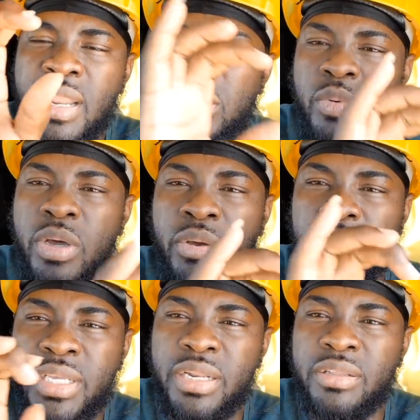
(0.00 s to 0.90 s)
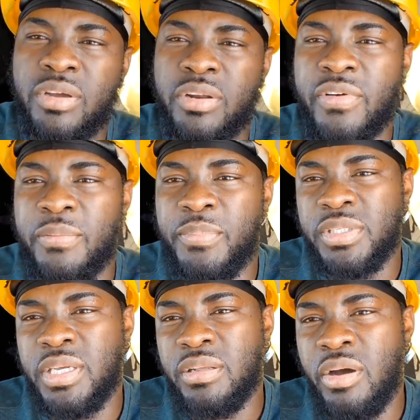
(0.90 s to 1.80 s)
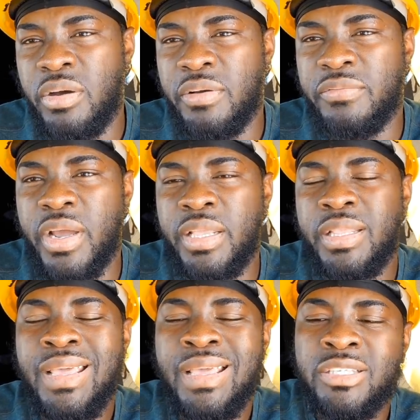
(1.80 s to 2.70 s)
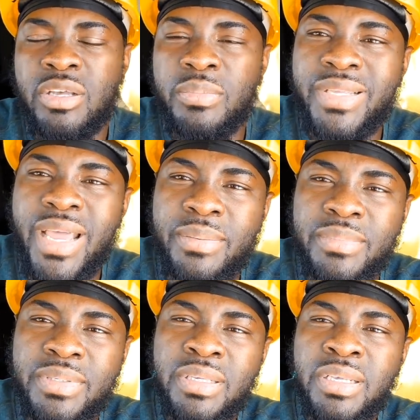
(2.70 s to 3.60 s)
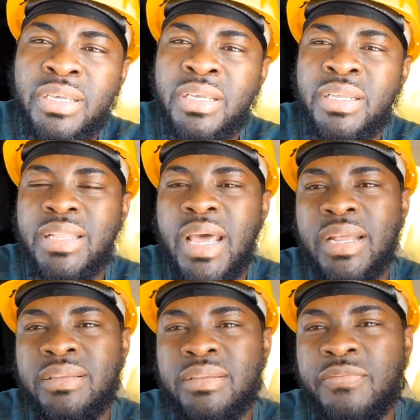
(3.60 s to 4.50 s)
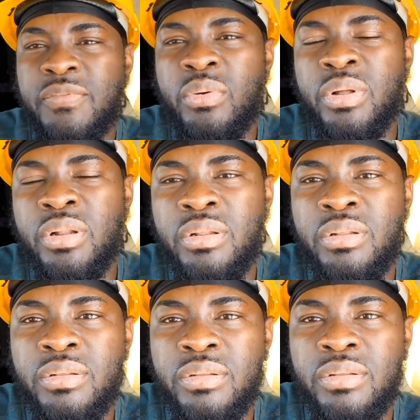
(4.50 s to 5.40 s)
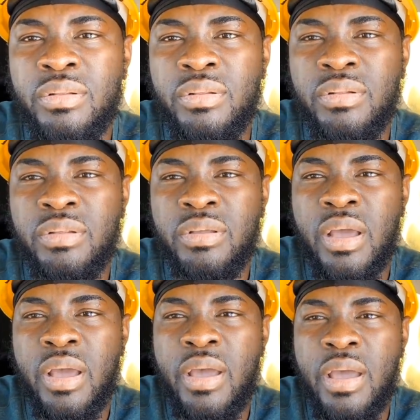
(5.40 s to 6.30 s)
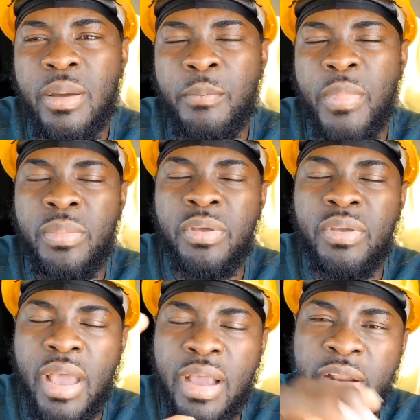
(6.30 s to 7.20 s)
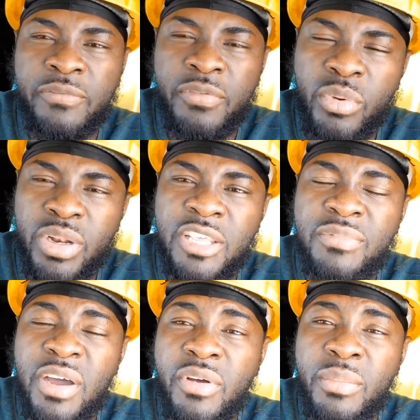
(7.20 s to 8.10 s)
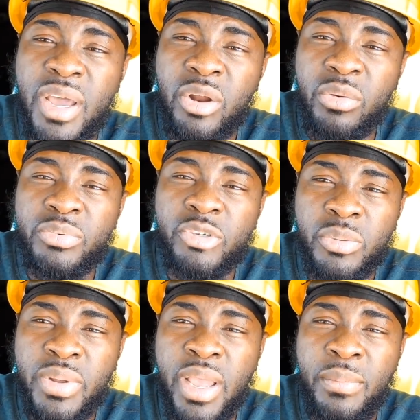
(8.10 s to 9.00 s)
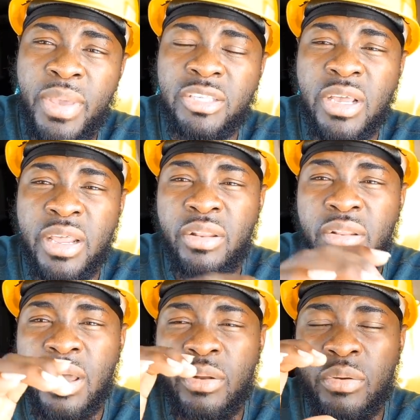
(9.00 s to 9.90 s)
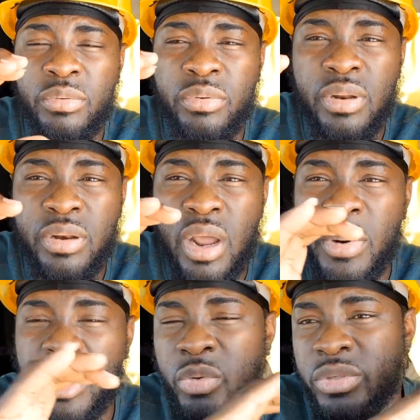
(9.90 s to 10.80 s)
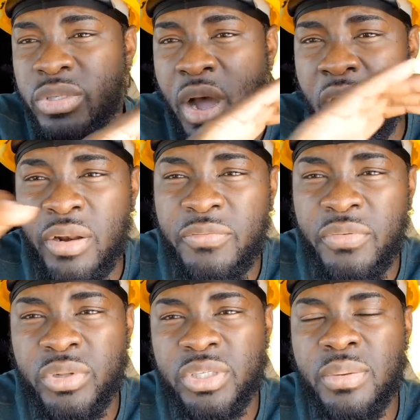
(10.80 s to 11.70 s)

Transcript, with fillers: that's what they would take the 35% out of right sometimes that fuel maybe I got fuel leave from the other trip I made, so I, I don't normally use all the fuel